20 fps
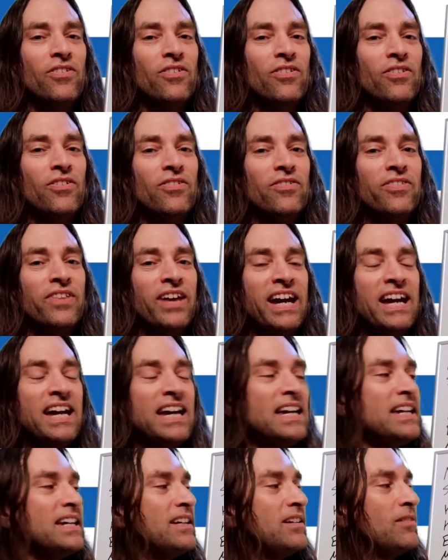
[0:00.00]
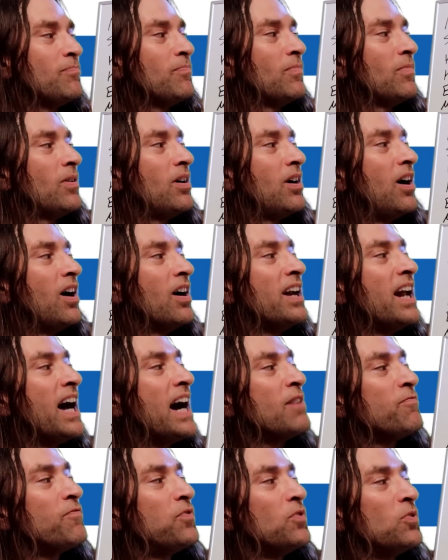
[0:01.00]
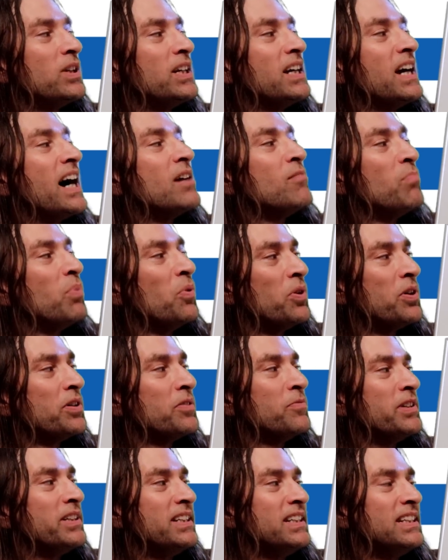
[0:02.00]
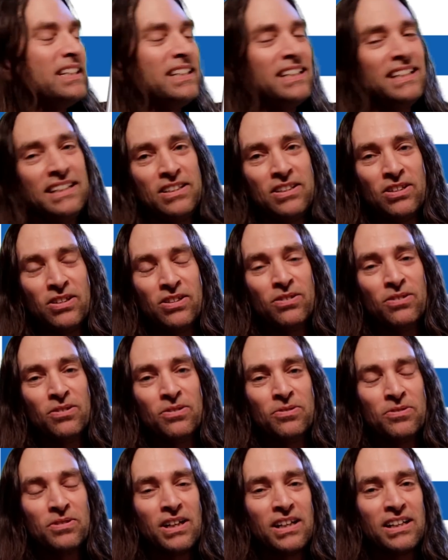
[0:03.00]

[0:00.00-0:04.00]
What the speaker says: They are not fully on board with the EU.